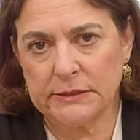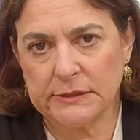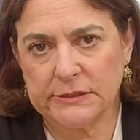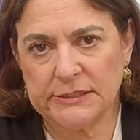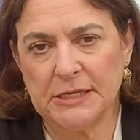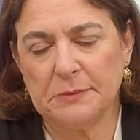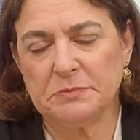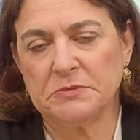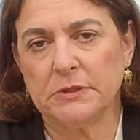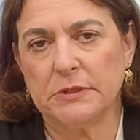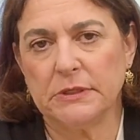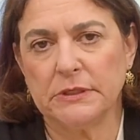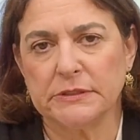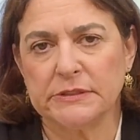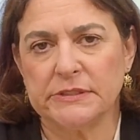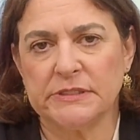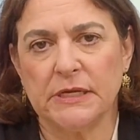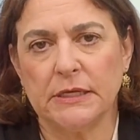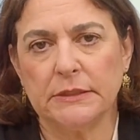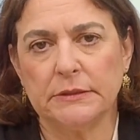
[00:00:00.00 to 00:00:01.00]
except to the
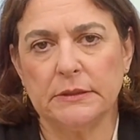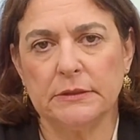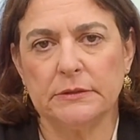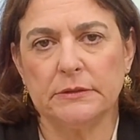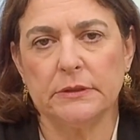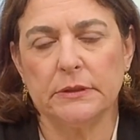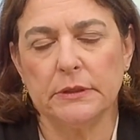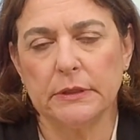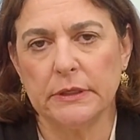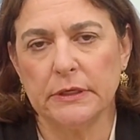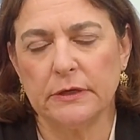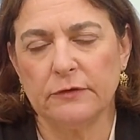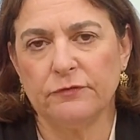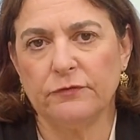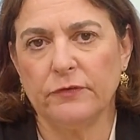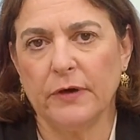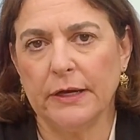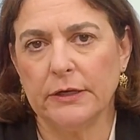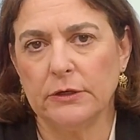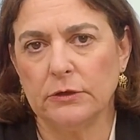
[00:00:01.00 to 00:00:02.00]
extent that they're in a
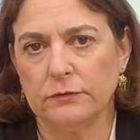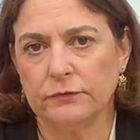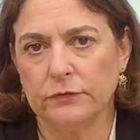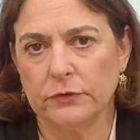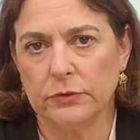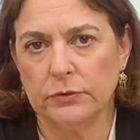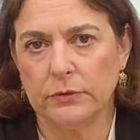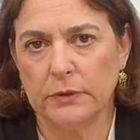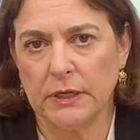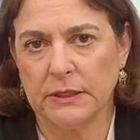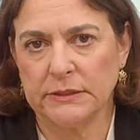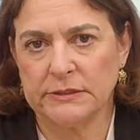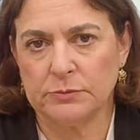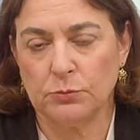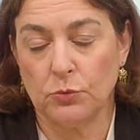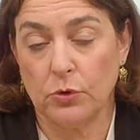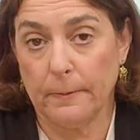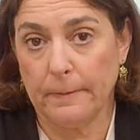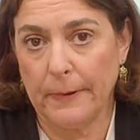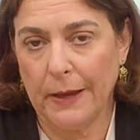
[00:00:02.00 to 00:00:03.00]
fight over who gets
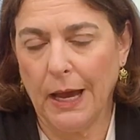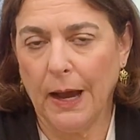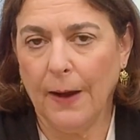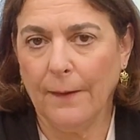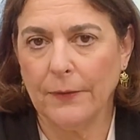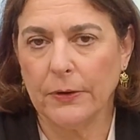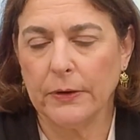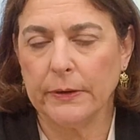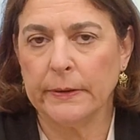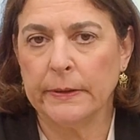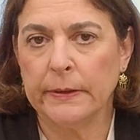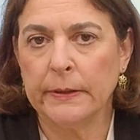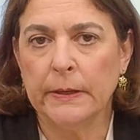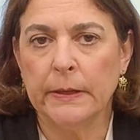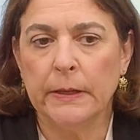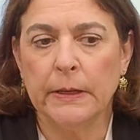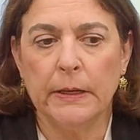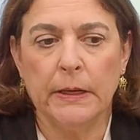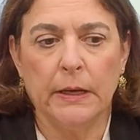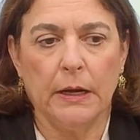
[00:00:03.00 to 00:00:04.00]
more power,
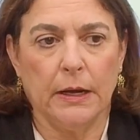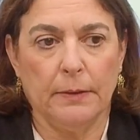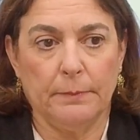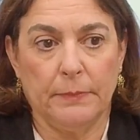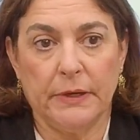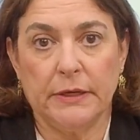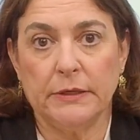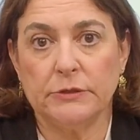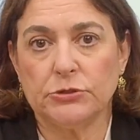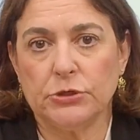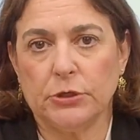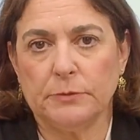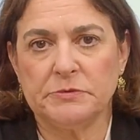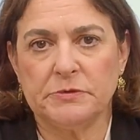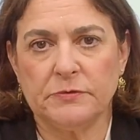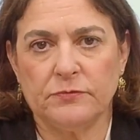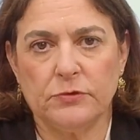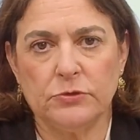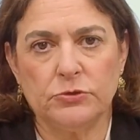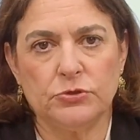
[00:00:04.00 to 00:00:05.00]
but in terms
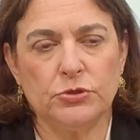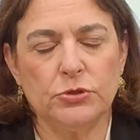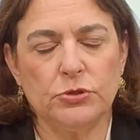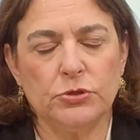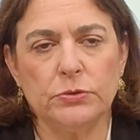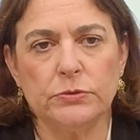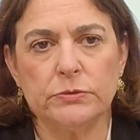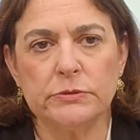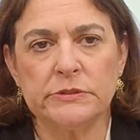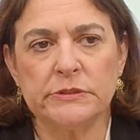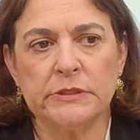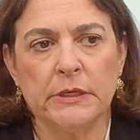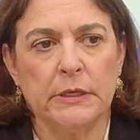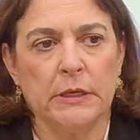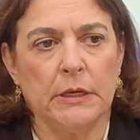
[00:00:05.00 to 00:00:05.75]
of the Jews,